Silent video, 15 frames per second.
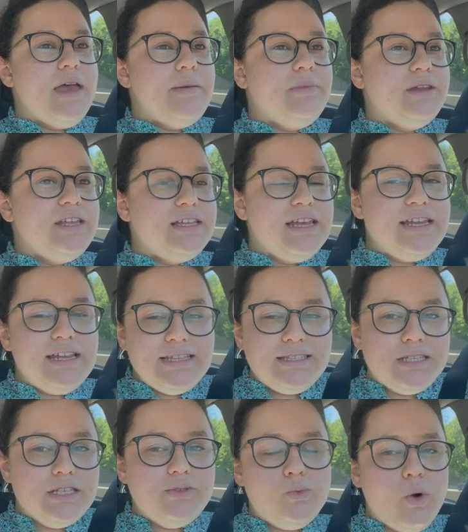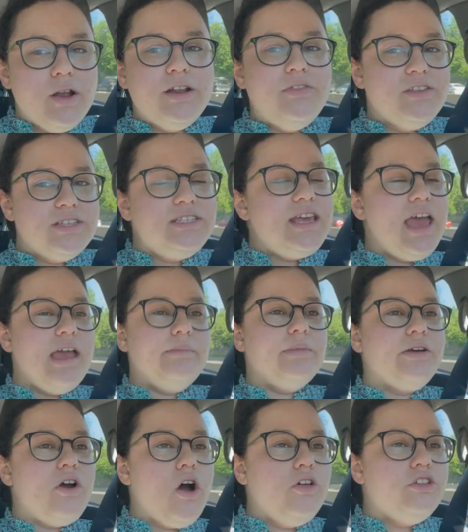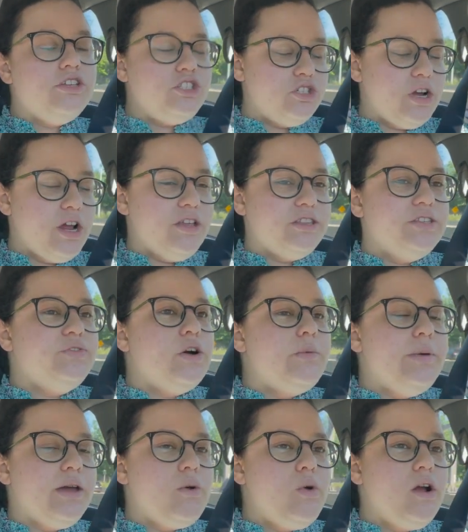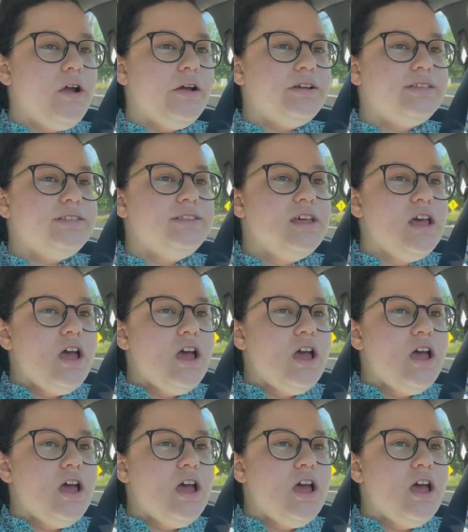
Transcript: But it's one and the same. Like, all these transphobic works